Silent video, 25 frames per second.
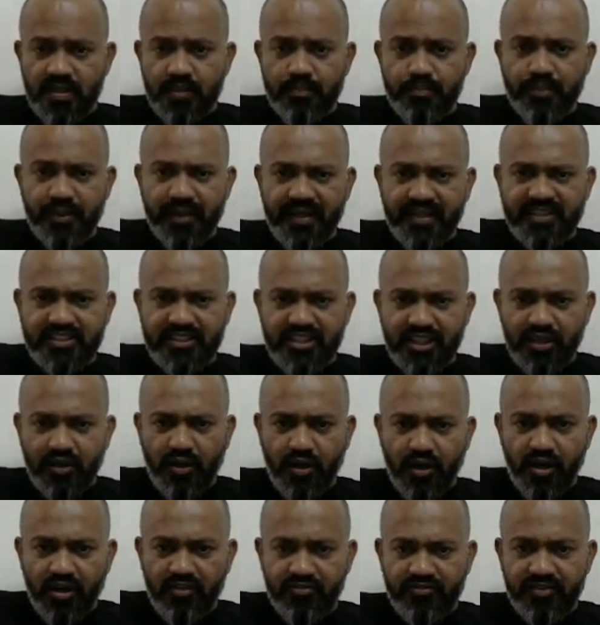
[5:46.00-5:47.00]
prediction
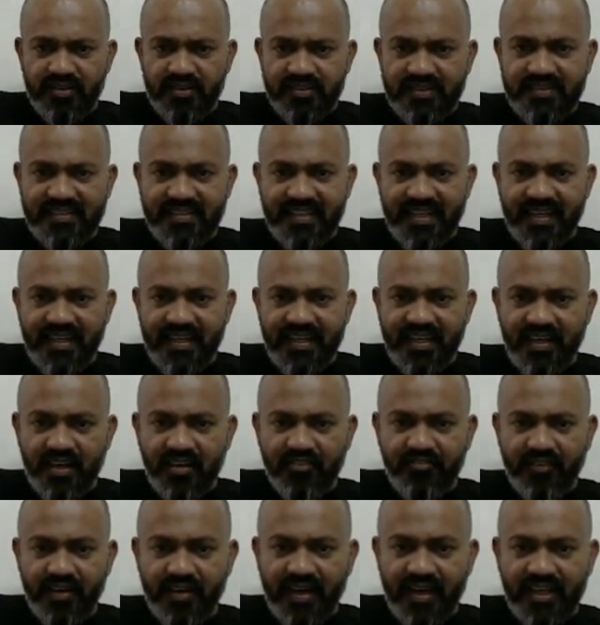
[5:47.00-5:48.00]
of theory
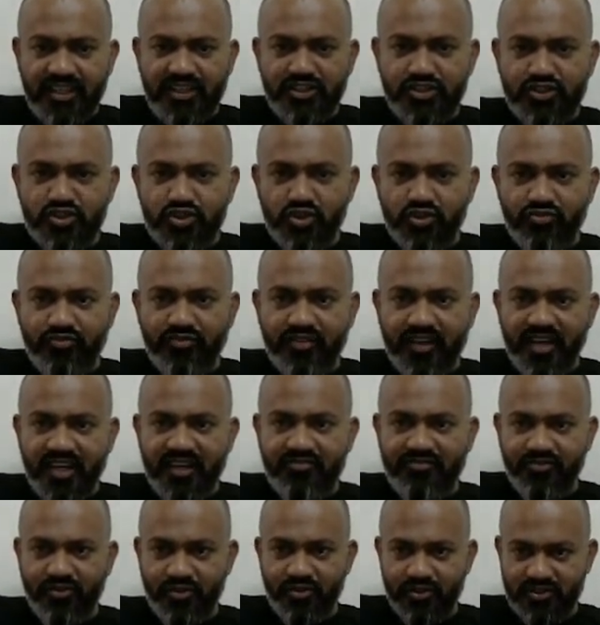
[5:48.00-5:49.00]
of
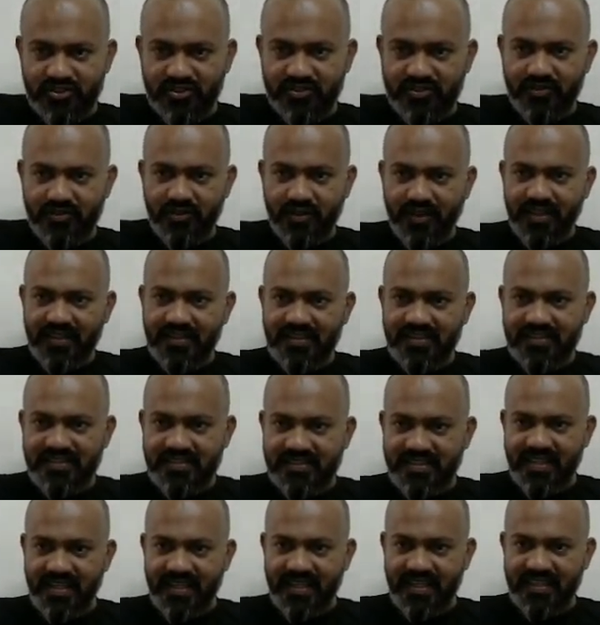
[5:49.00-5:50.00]
electroweak force. Okay,
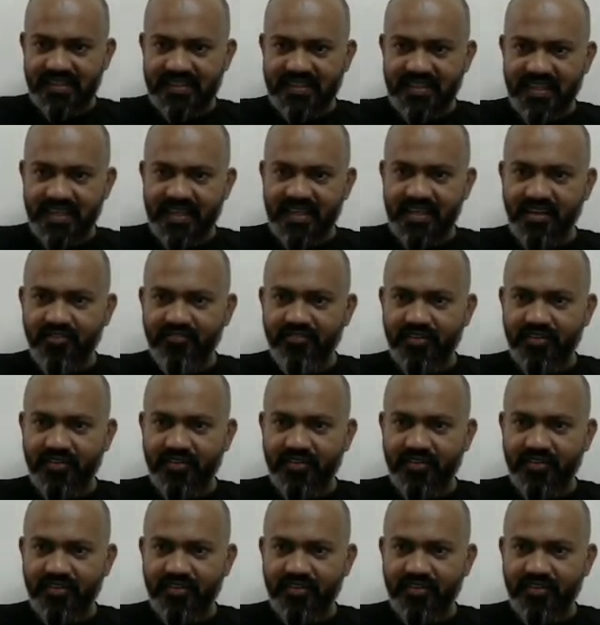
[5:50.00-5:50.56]
this theory of